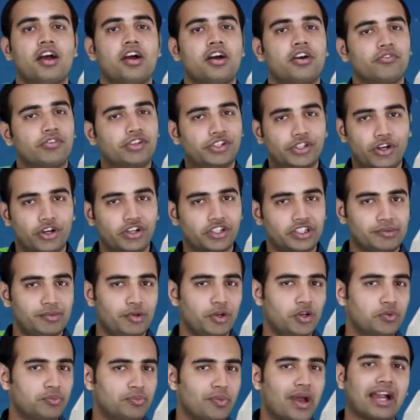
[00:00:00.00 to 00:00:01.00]
We talked
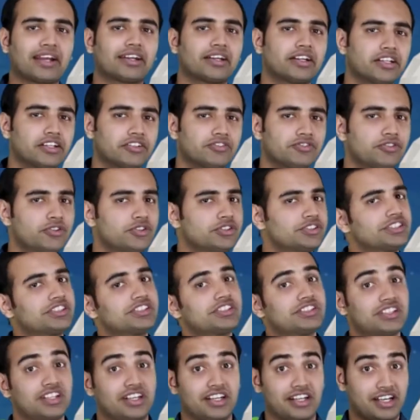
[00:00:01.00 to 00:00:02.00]
about magnetic forces in
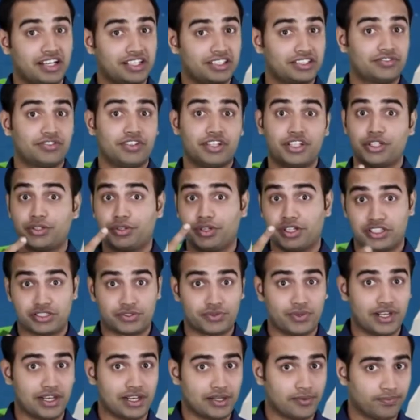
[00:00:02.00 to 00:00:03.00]
the last video as
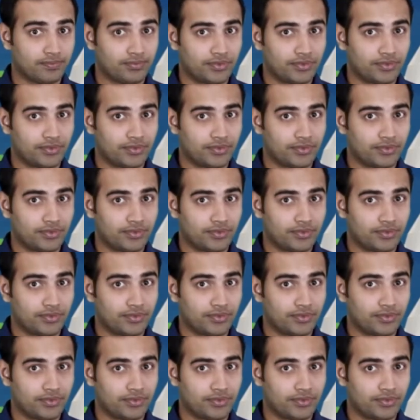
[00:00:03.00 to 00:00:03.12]
well,